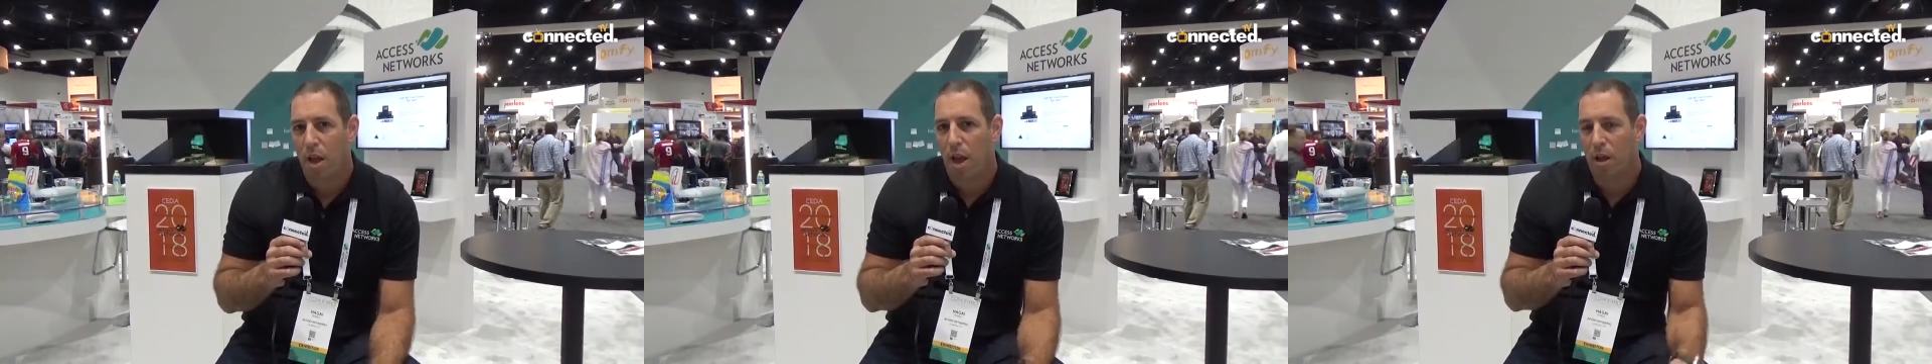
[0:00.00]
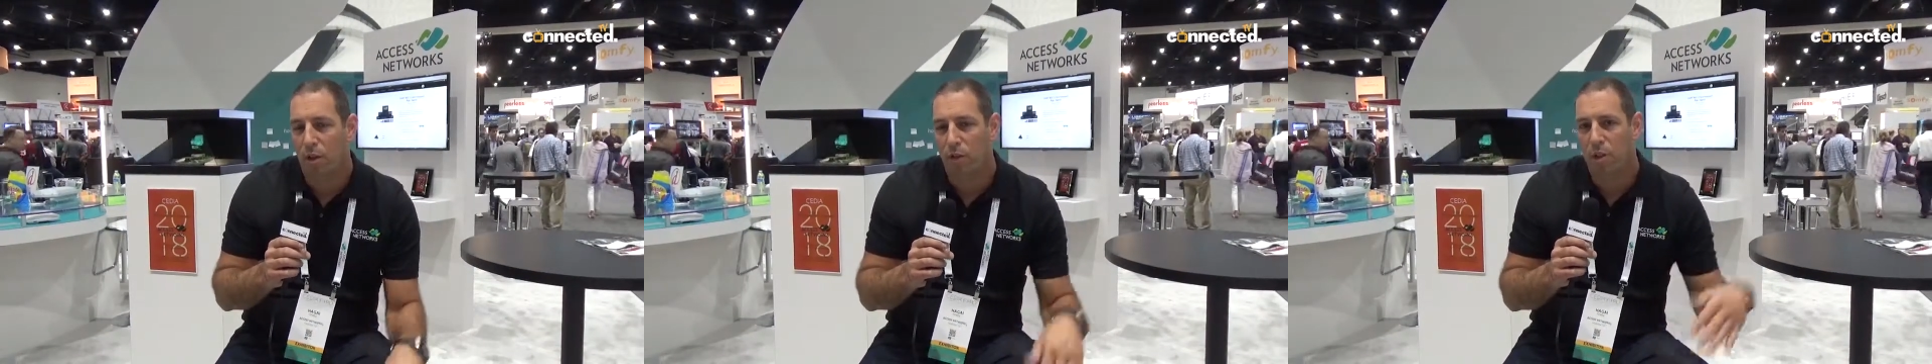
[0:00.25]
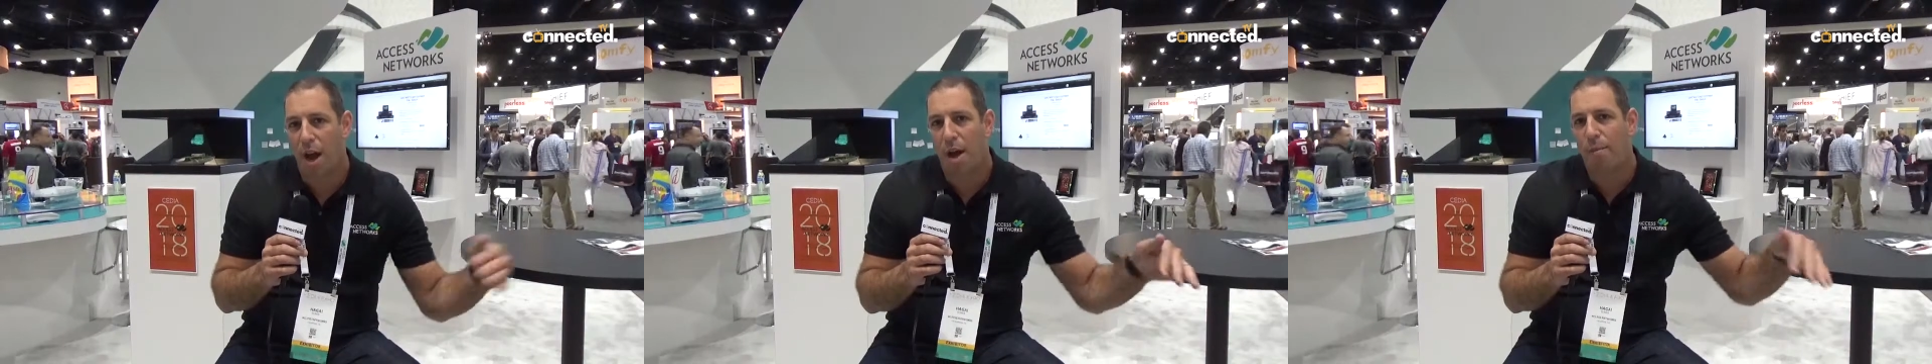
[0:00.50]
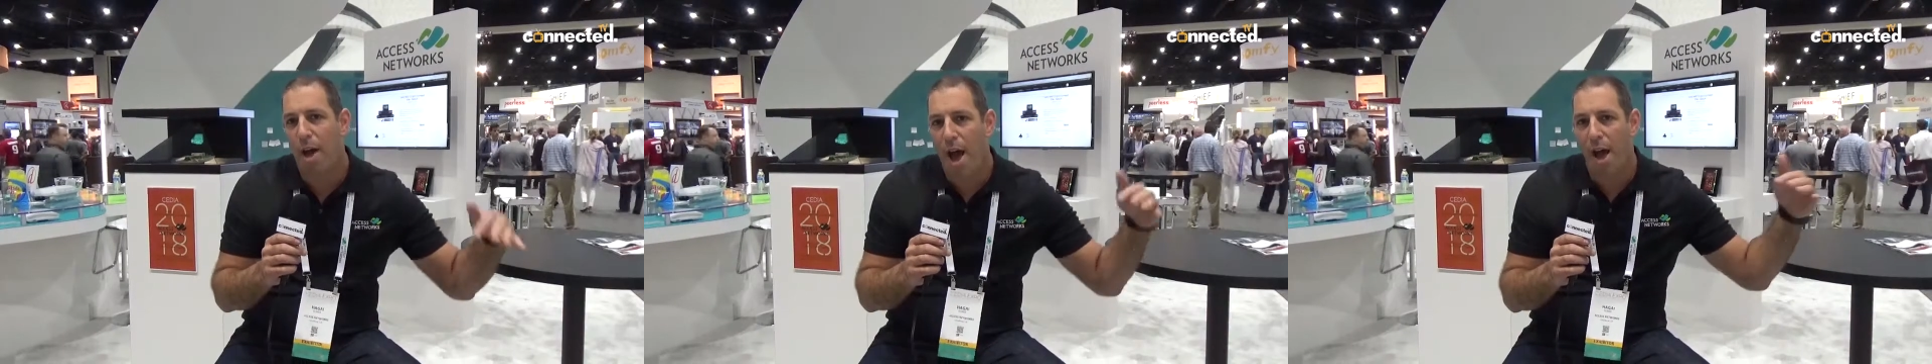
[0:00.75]
And over
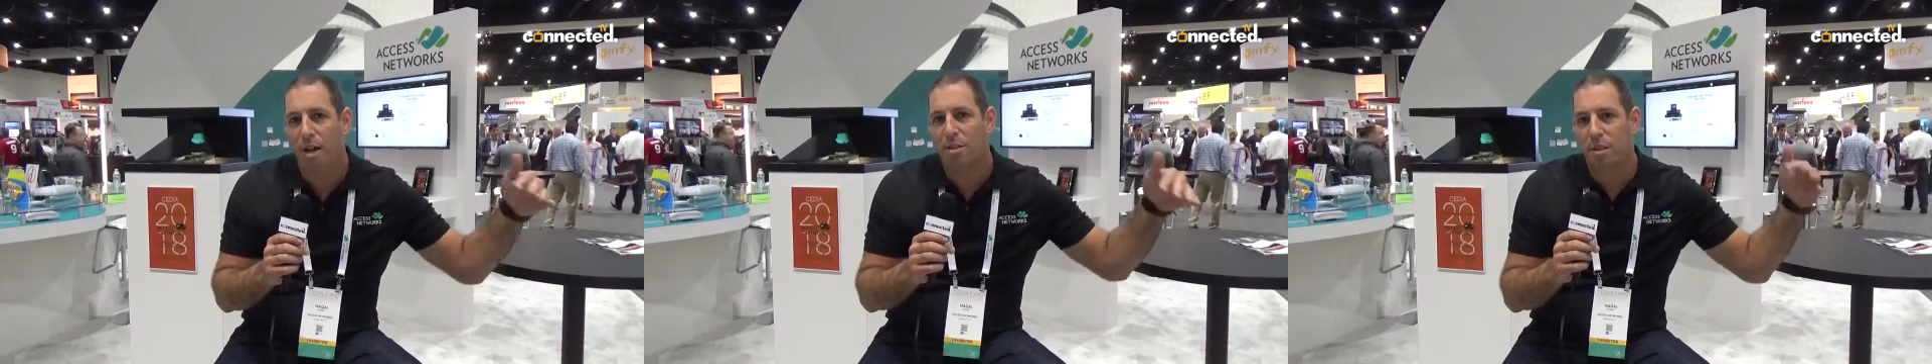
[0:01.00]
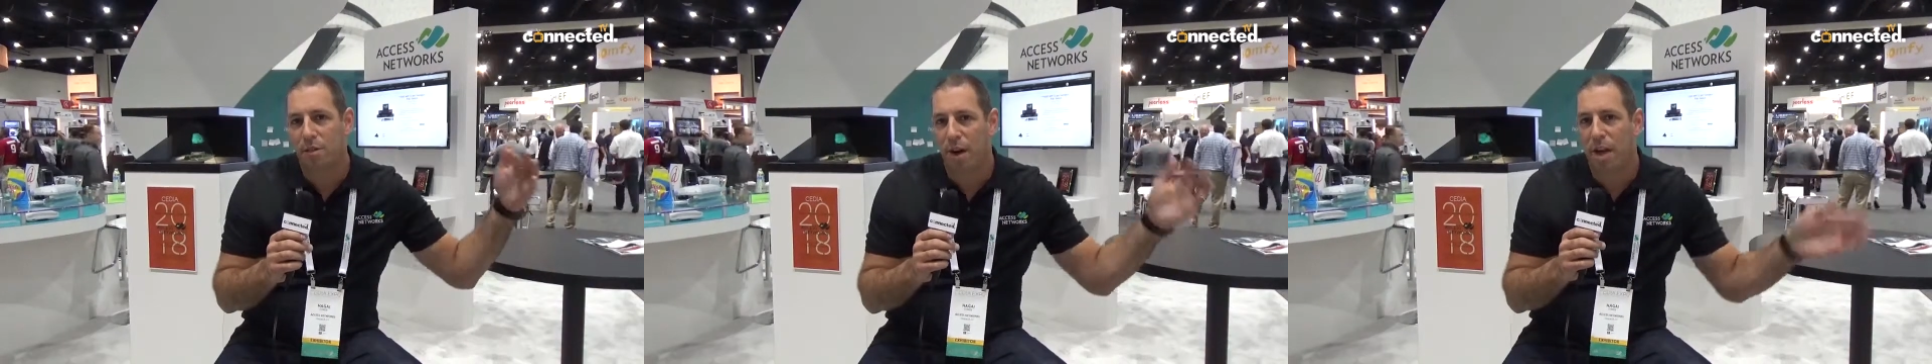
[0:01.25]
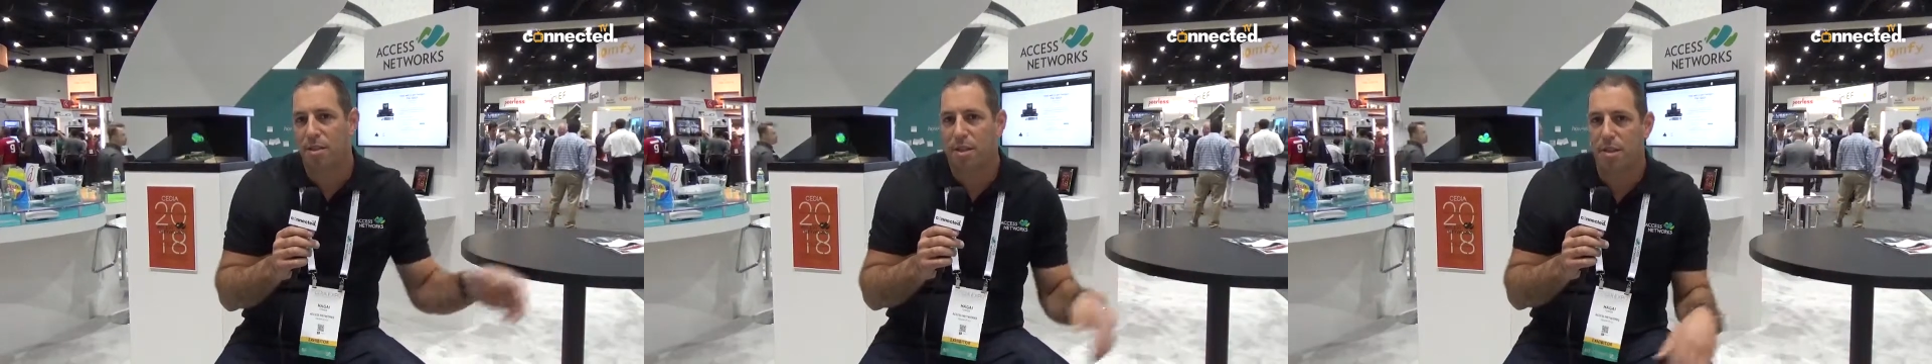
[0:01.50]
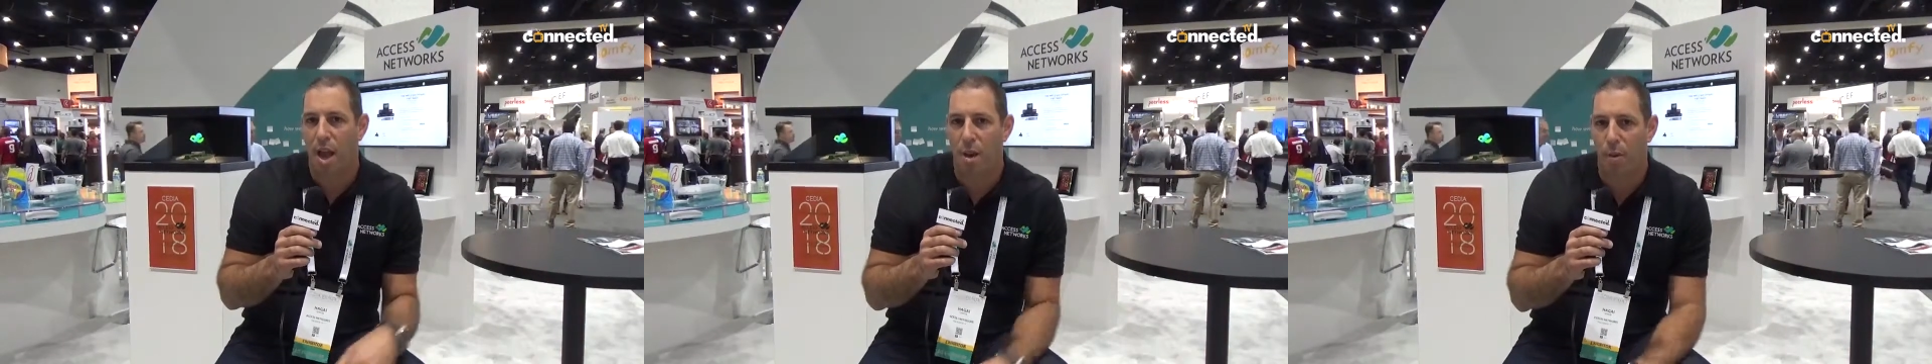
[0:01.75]
time, as
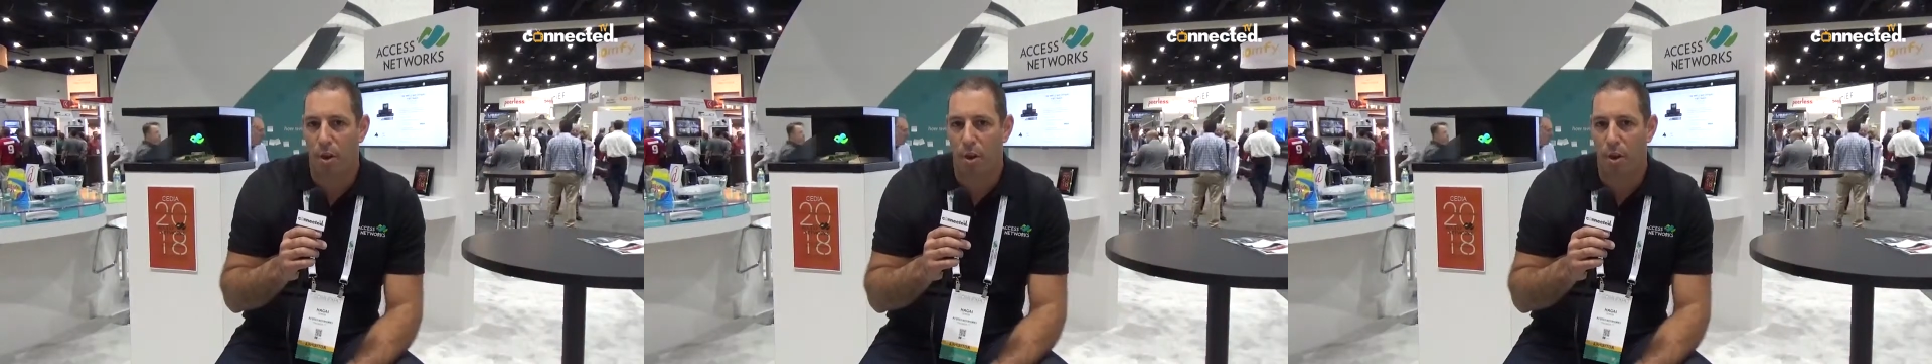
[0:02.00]
devices came